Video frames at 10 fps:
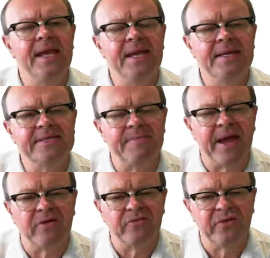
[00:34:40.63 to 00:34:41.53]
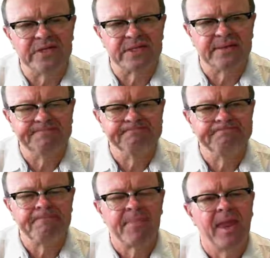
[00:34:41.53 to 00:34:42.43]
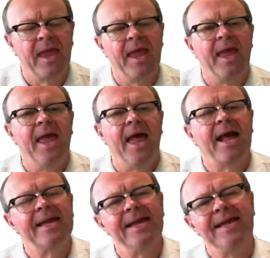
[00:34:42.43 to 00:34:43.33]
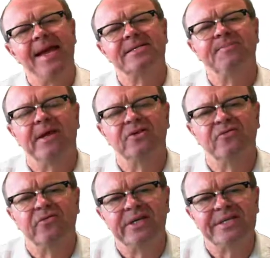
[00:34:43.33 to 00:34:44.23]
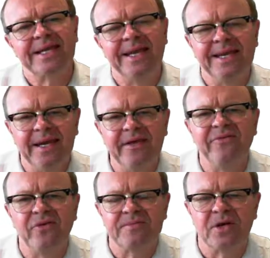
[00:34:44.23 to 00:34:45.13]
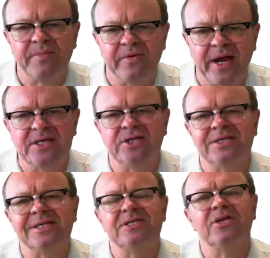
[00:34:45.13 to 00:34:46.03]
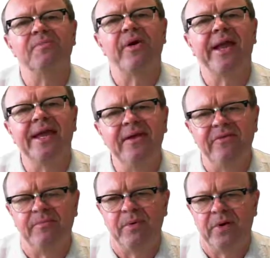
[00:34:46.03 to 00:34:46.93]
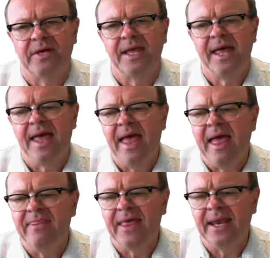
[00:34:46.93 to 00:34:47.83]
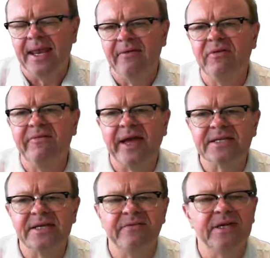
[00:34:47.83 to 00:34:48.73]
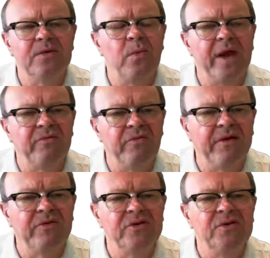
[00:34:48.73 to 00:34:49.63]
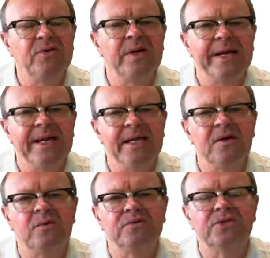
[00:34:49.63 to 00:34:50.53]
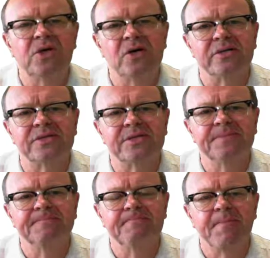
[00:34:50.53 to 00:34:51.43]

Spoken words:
It is about risk. A key aspect of risk in any firm's operations is the break-even point, the level of activity where revenue equals costs.